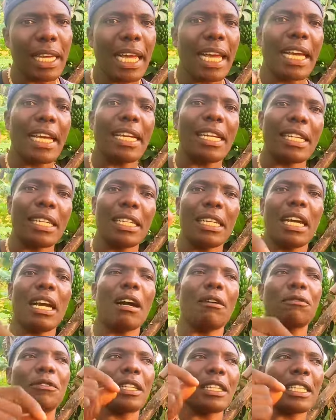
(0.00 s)
And
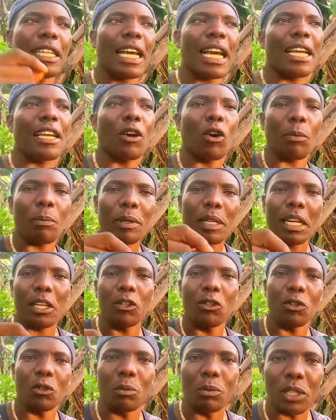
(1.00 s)
after that, I opened a
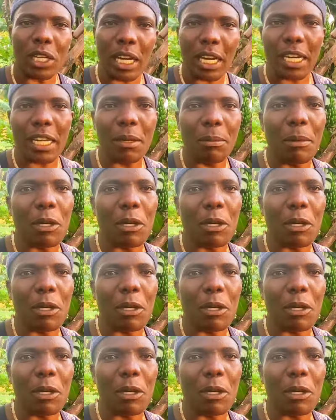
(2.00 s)
YouTube channel.